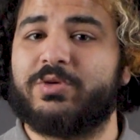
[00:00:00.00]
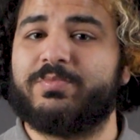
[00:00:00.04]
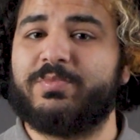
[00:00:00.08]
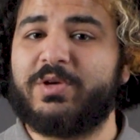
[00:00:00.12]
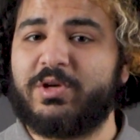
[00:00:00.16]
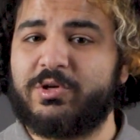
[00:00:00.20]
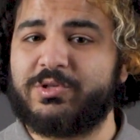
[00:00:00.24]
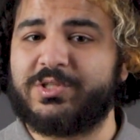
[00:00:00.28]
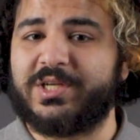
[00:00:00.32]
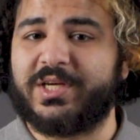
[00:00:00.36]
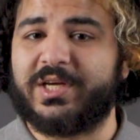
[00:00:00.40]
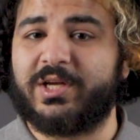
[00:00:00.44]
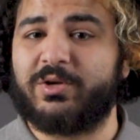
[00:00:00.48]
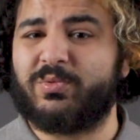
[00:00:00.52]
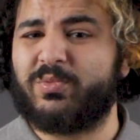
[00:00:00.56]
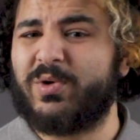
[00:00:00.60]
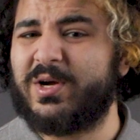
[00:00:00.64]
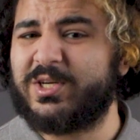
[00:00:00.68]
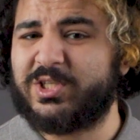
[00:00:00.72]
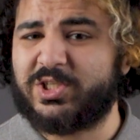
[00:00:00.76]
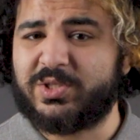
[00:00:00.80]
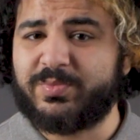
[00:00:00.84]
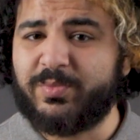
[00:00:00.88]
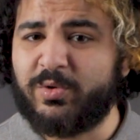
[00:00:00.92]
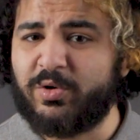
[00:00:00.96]
music and
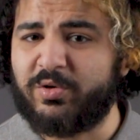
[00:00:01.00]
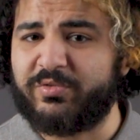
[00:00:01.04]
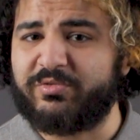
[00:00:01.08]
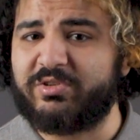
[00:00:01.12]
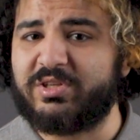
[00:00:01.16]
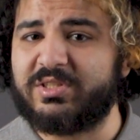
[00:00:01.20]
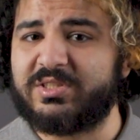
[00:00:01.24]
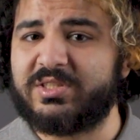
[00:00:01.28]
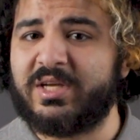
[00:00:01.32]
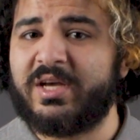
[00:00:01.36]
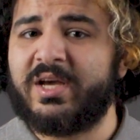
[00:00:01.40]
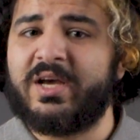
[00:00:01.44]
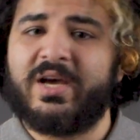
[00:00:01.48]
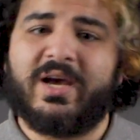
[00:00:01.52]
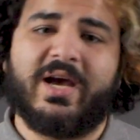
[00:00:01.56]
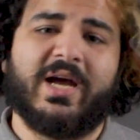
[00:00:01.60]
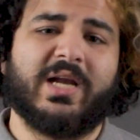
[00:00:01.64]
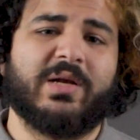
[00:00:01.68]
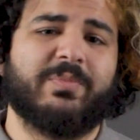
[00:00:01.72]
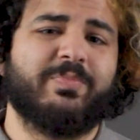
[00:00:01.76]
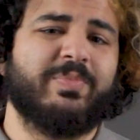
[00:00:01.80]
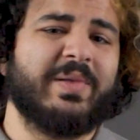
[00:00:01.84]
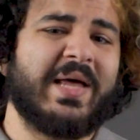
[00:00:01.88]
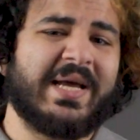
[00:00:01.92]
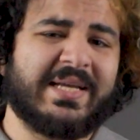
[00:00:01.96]
watch movies,
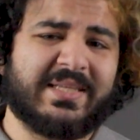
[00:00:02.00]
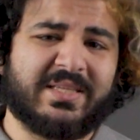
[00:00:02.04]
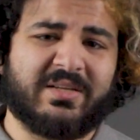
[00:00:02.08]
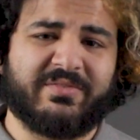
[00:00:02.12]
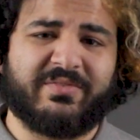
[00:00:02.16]
and black